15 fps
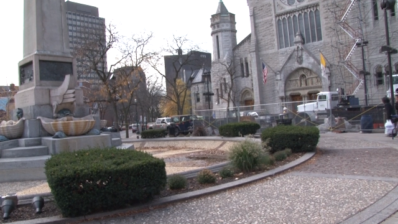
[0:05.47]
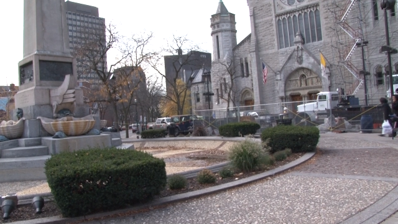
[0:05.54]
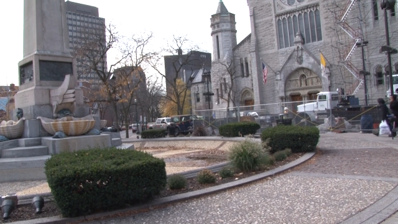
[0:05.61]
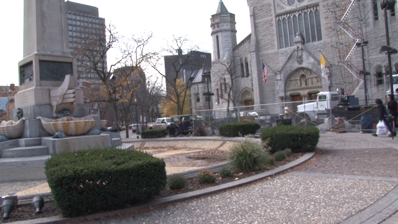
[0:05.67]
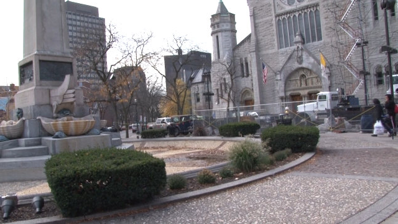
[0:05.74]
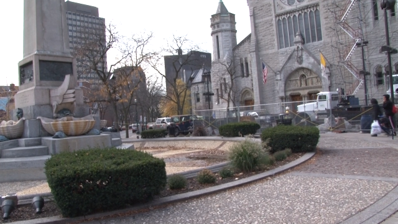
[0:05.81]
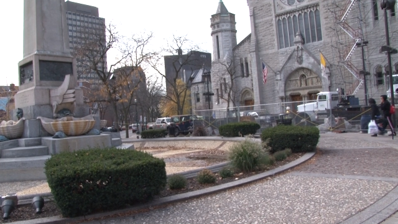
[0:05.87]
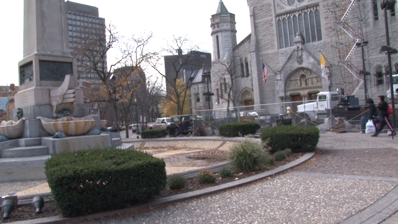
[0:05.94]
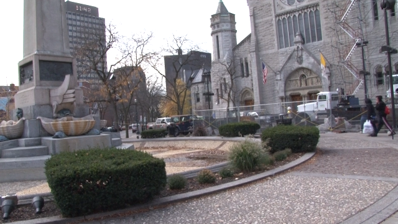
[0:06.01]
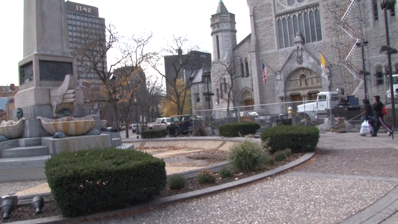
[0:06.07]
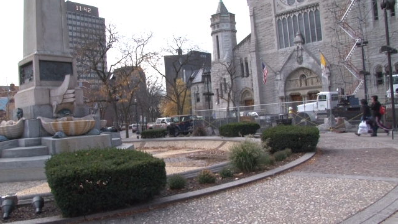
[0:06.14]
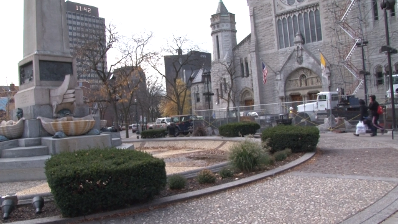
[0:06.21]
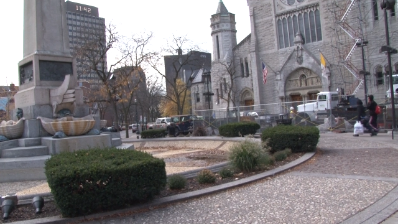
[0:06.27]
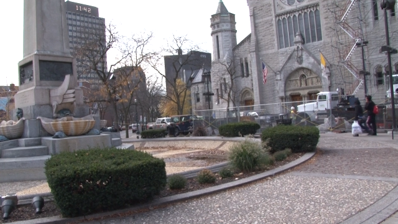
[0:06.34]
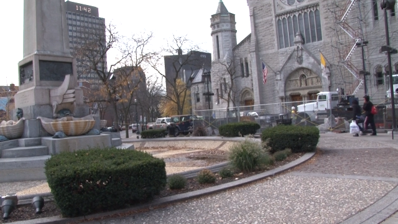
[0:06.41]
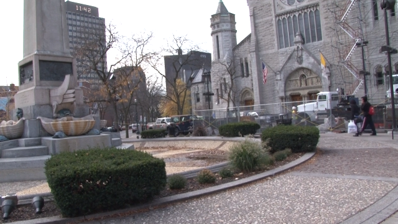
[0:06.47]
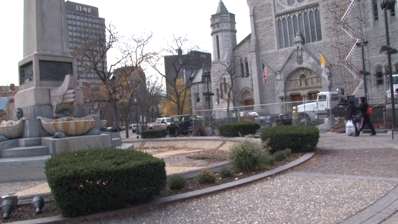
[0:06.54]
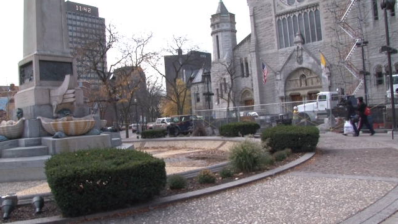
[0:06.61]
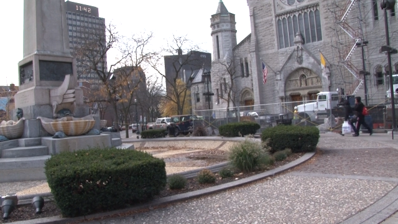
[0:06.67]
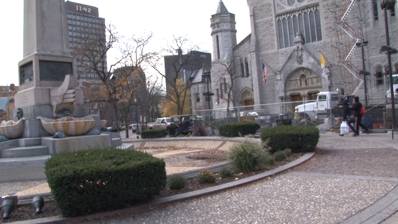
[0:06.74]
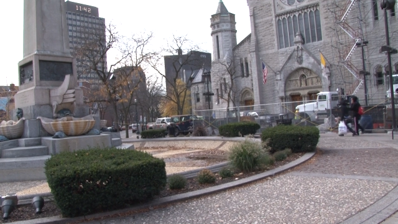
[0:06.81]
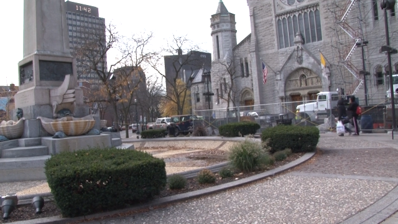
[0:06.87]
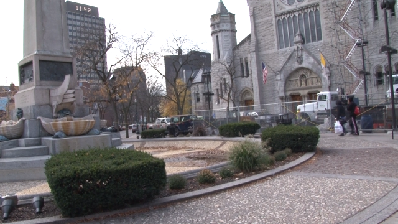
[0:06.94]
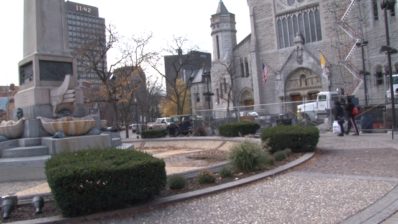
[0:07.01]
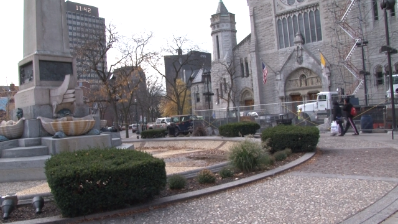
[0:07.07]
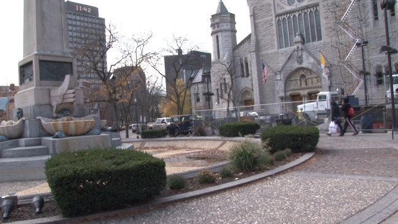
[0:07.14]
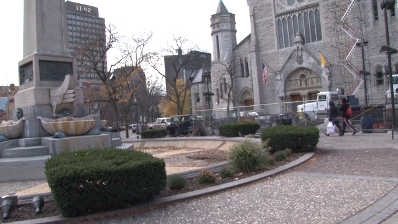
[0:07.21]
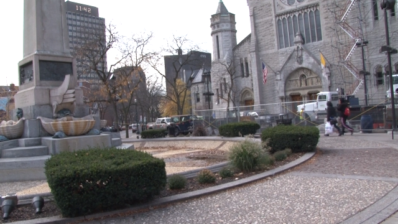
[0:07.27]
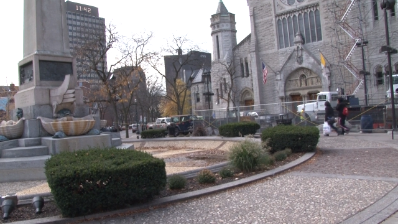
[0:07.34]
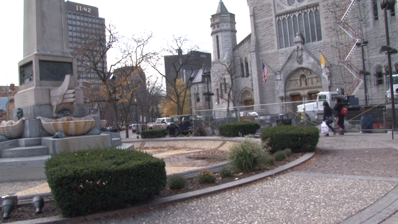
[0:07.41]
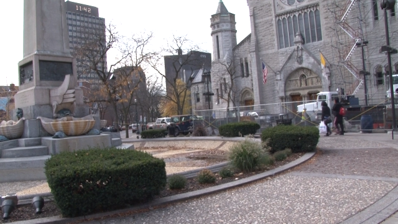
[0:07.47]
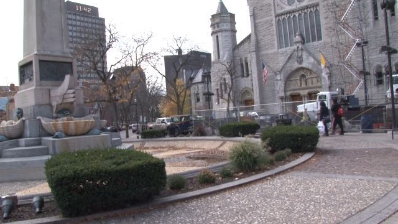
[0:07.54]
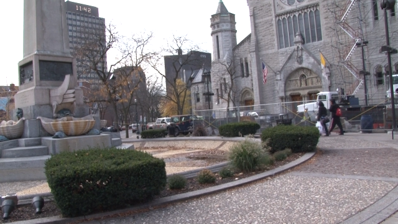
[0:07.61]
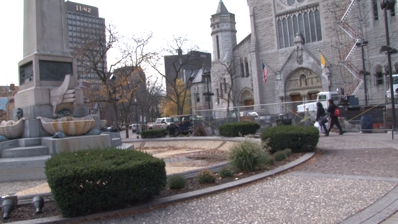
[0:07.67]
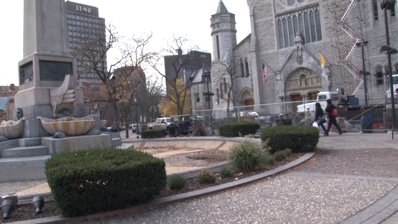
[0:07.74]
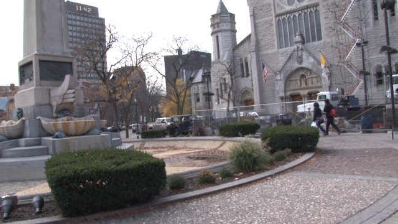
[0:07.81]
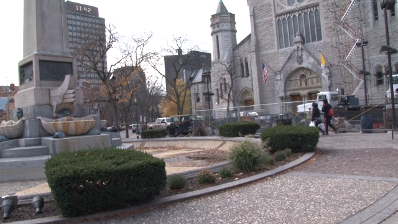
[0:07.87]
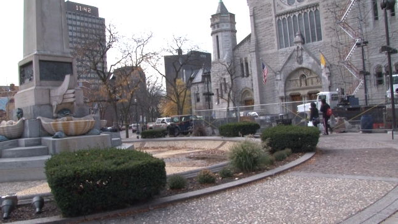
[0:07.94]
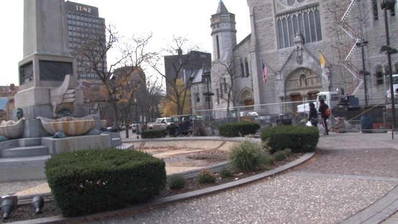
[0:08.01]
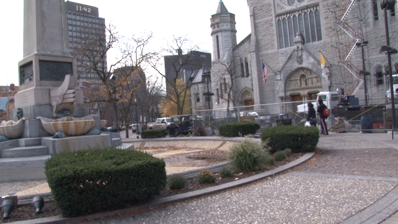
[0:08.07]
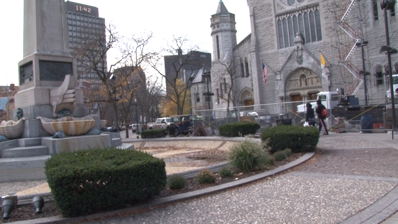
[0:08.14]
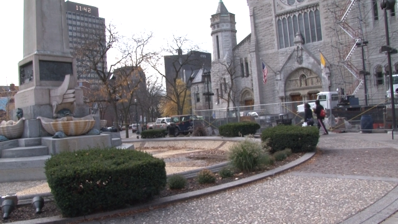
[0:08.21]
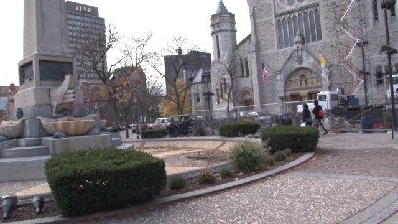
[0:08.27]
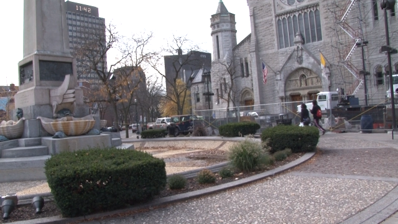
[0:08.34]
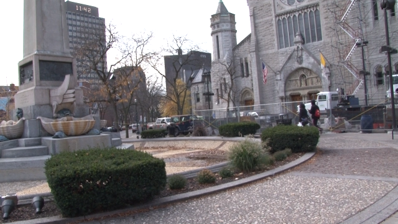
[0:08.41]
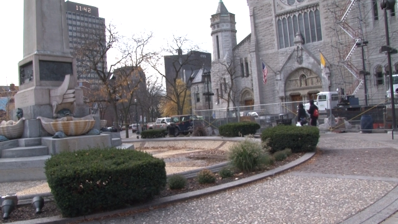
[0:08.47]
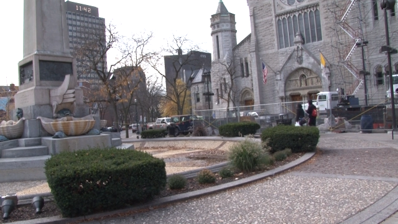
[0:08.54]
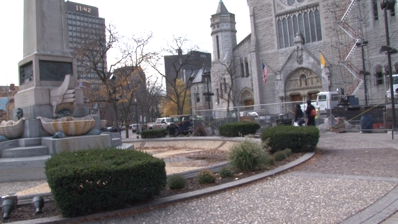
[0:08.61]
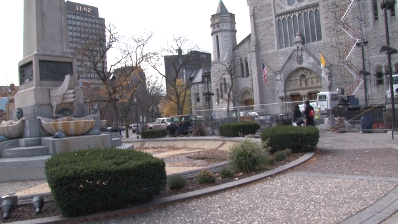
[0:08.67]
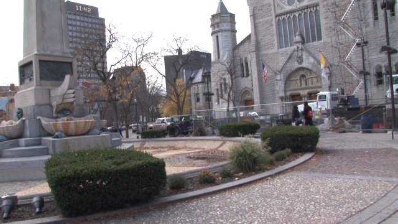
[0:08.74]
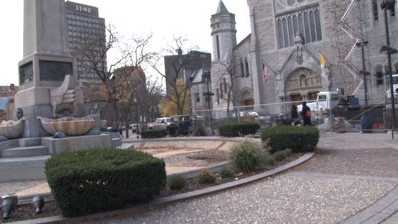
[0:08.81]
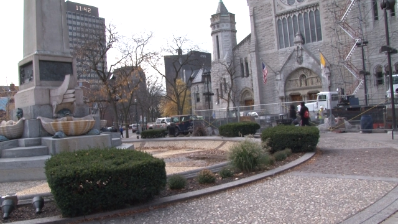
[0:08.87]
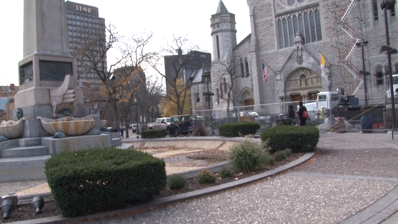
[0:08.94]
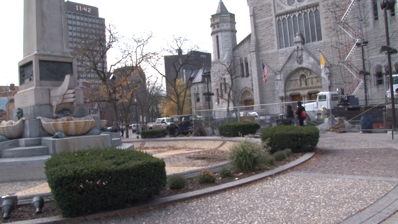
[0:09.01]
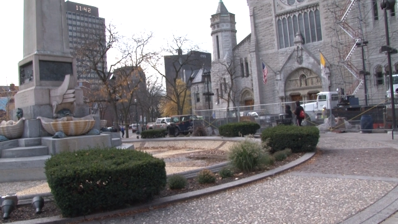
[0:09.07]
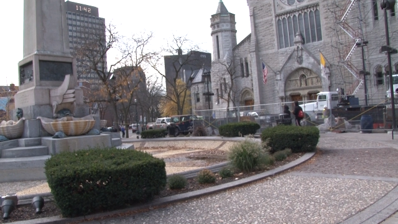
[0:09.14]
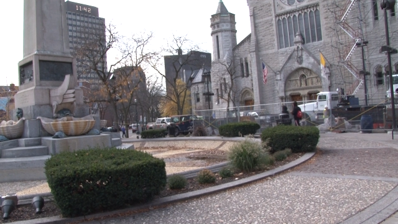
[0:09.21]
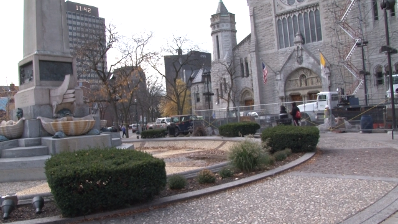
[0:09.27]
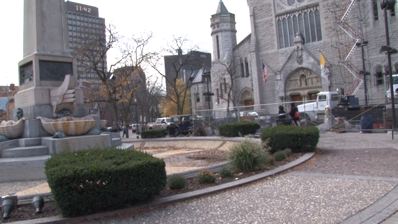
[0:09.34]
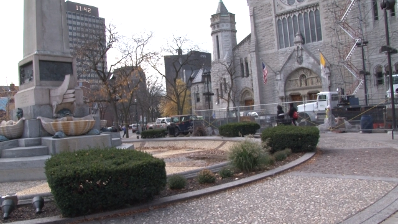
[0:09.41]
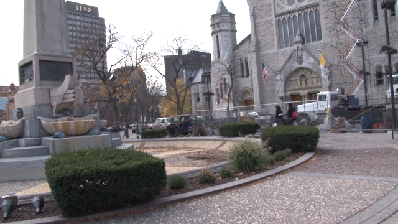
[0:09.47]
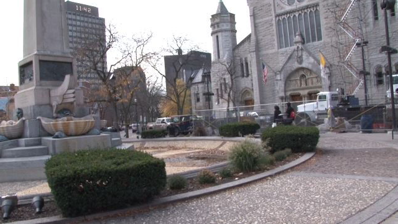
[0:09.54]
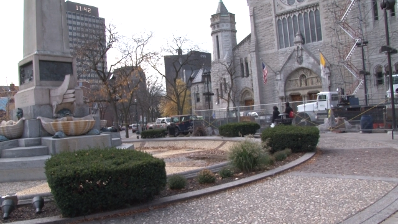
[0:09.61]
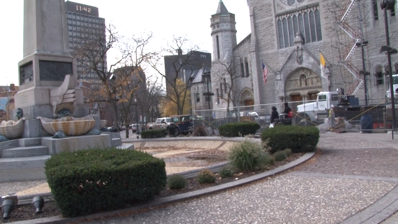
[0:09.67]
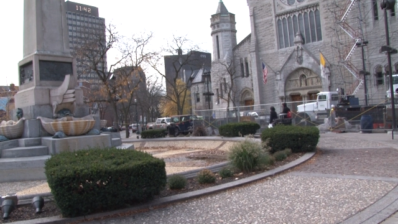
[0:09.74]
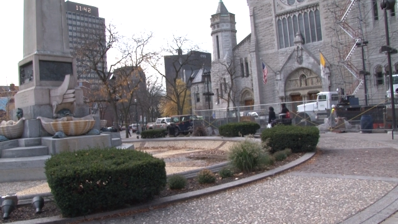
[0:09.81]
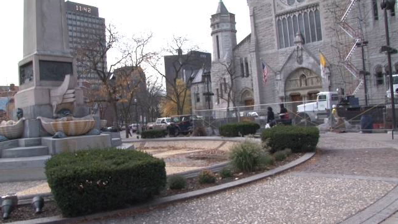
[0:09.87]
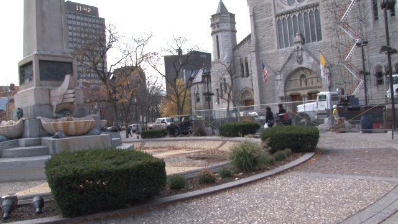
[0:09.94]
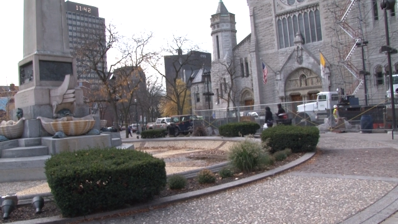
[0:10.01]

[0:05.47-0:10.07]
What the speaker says: No face is visible, so there are no lips to read.